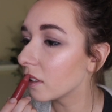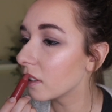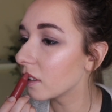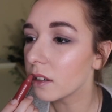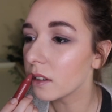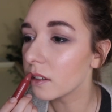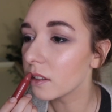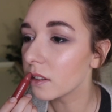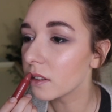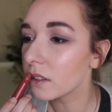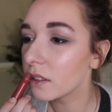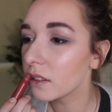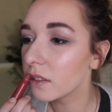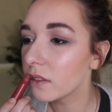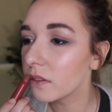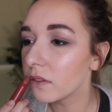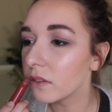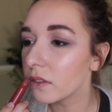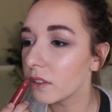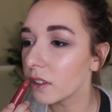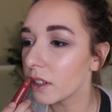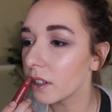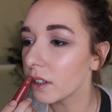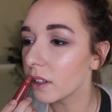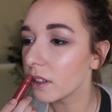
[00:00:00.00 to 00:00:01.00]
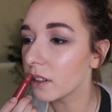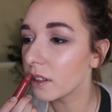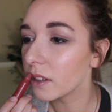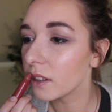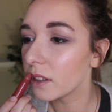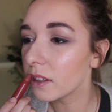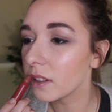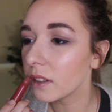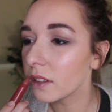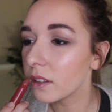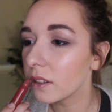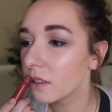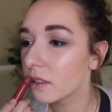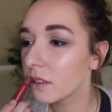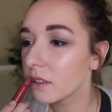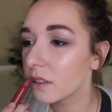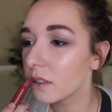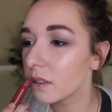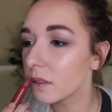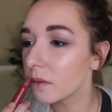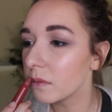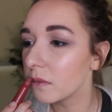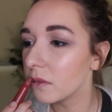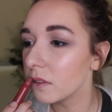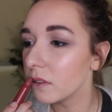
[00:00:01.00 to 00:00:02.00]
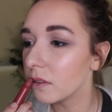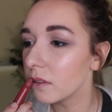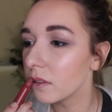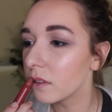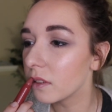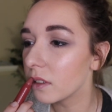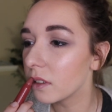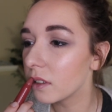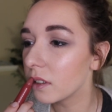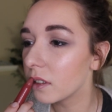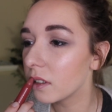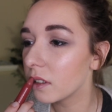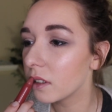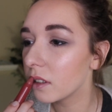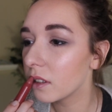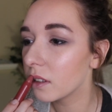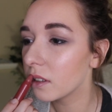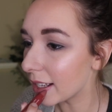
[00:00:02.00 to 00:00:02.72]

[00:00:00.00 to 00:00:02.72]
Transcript: It goes on very smoothly.